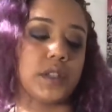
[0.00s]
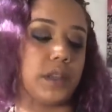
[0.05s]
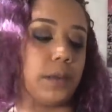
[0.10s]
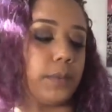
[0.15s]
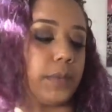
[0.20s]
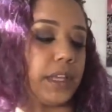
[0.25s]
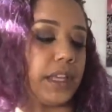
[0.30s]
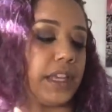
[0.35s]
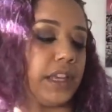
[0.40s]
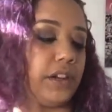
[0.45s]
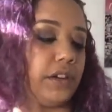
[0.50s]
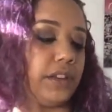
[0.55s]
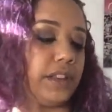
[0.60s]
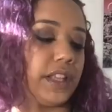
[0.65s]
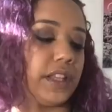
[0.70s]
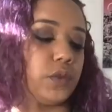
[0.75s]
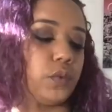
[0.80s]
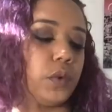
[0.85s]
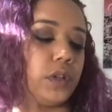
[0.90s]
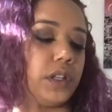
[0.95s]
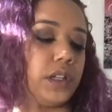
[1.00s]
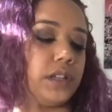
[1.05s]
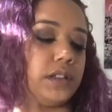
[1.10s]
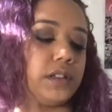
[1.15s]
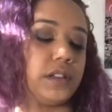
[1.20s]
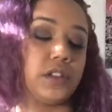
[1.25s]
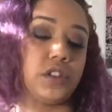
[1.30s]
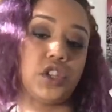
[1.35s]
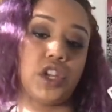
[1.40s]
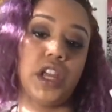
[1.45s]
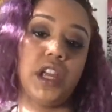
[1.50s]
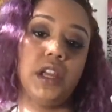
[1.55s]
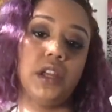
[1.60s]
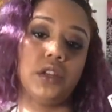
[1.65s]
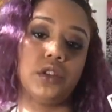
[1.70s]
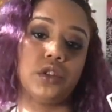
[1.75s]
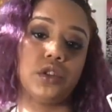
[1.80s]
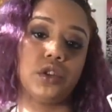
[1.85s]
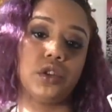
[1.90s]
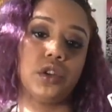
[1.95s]
something here, and that's what needs to
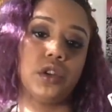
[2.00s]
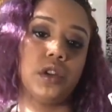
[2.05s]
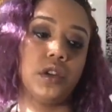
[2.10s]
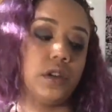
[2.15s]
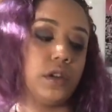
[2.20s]
change.